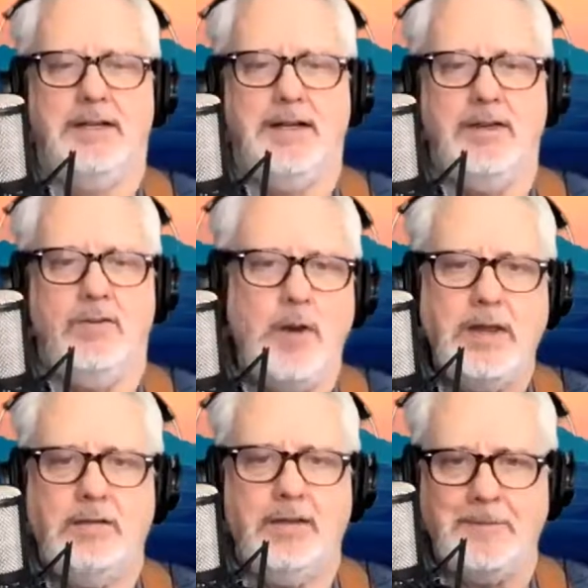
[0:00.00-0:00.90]
a
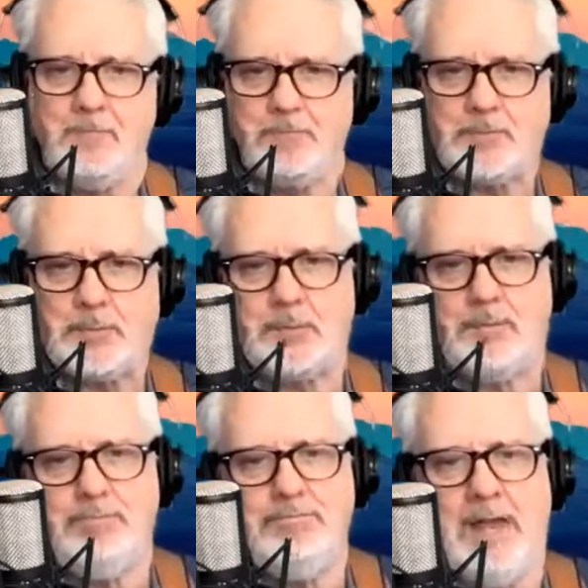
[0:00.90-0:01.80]
weekly
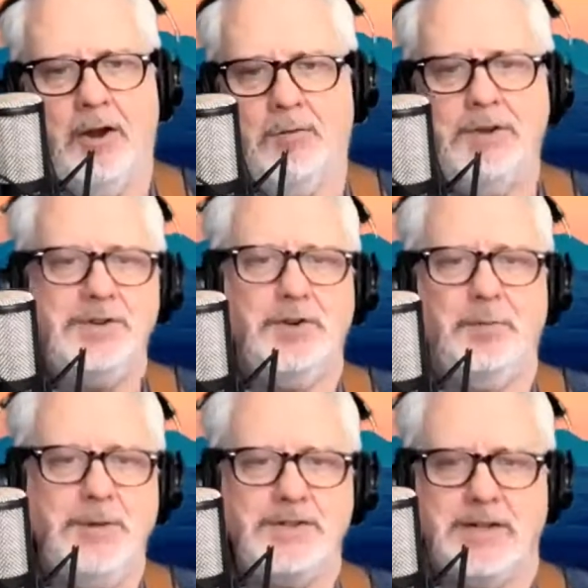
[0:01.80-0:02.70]
original
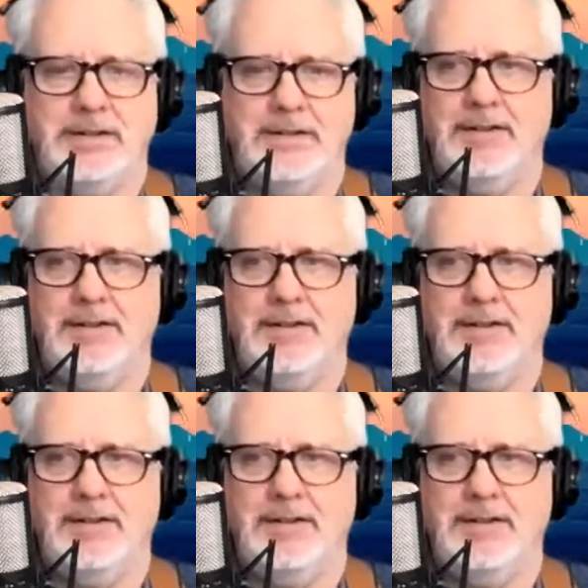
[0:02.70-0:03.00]
music